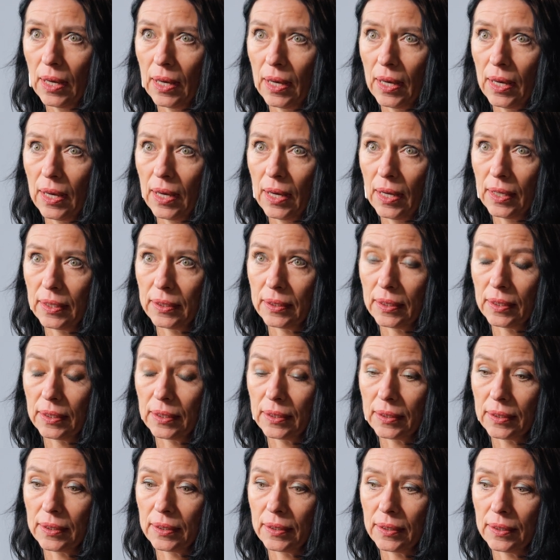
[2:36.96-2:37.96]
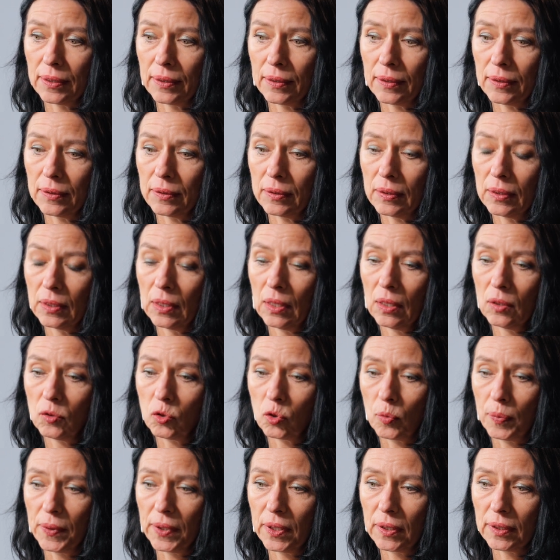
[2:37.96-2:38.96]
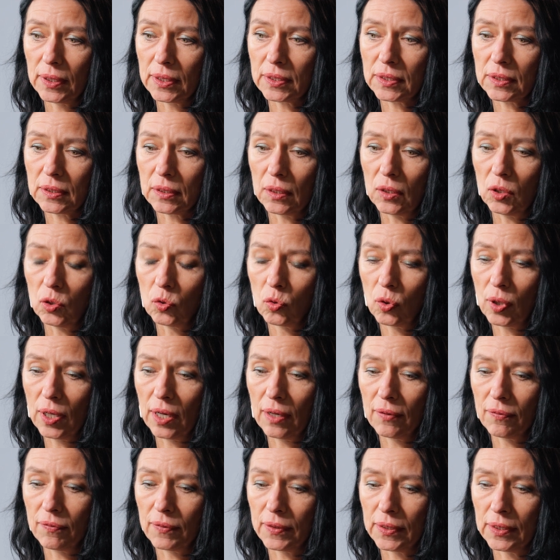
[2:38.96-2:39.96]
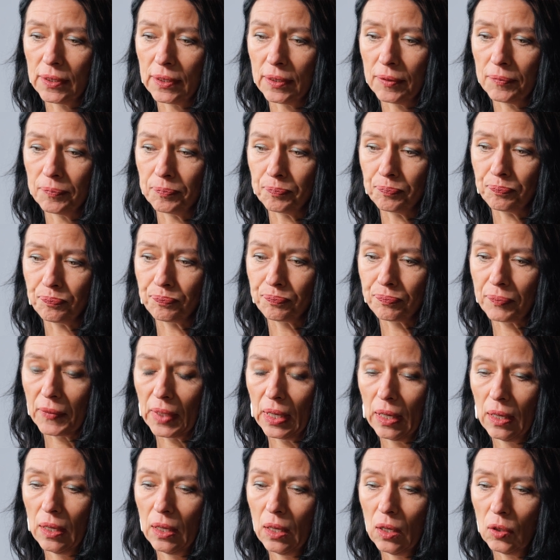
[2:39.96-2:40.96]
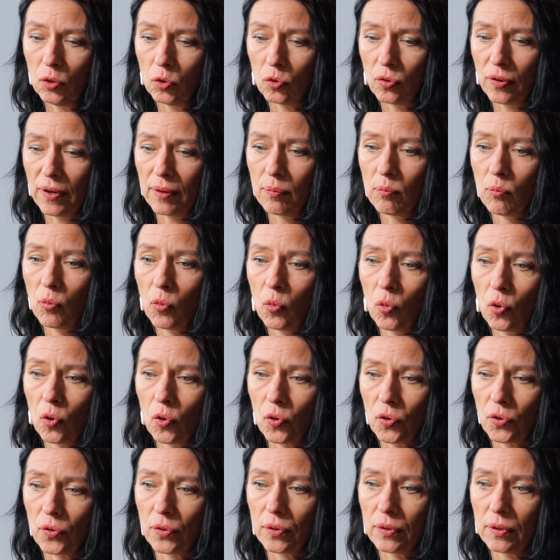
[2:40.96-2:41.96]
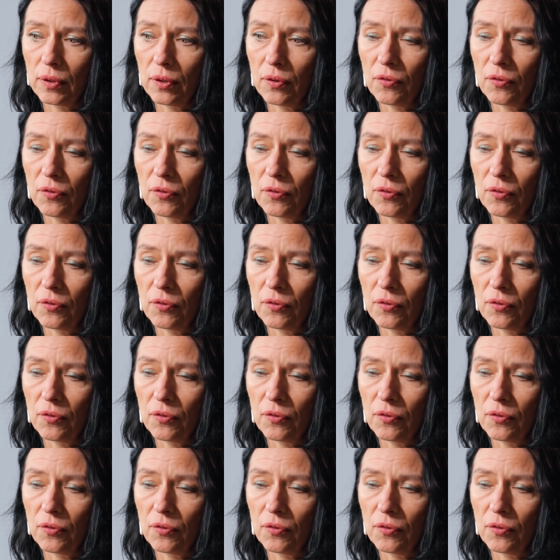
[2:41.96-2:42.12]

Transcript: And to be honest, you have more